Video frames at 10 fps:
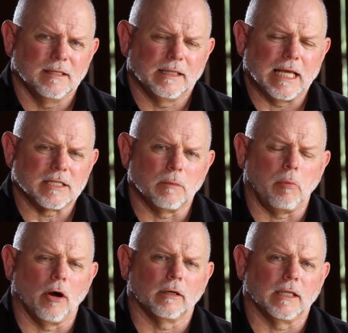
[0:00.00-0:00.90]
that's the
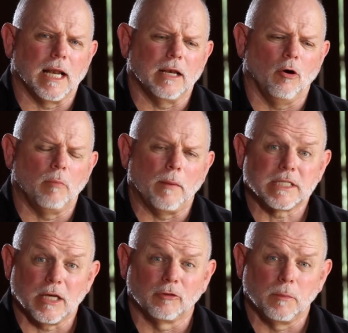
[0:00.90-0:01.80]
part that I know about
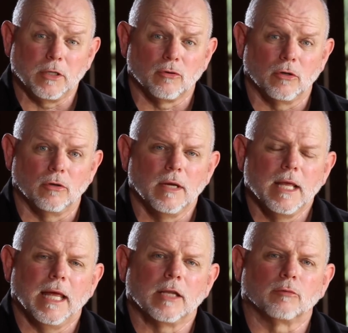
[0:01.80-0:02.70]
myself to be true,
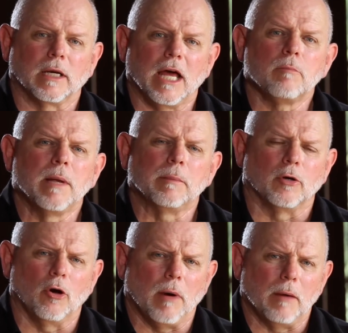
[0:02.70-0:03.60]
and it's what other people
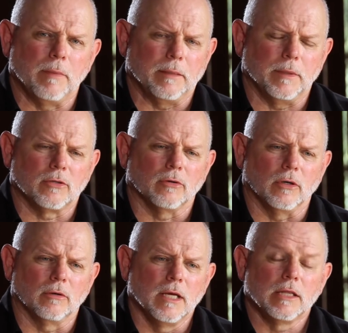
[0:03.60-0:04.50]
know about me to be true.
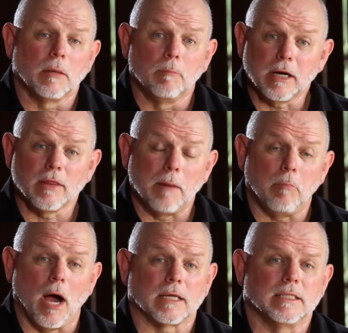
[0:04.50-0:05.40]
The bigger that
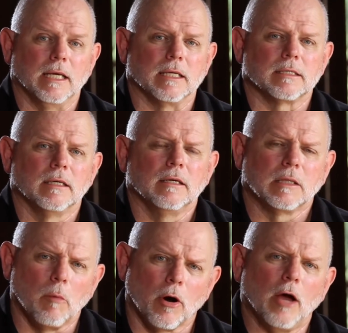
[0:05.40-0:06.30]
box is, the
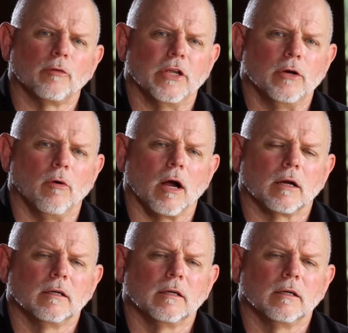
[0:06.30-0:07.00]
more healthy you are.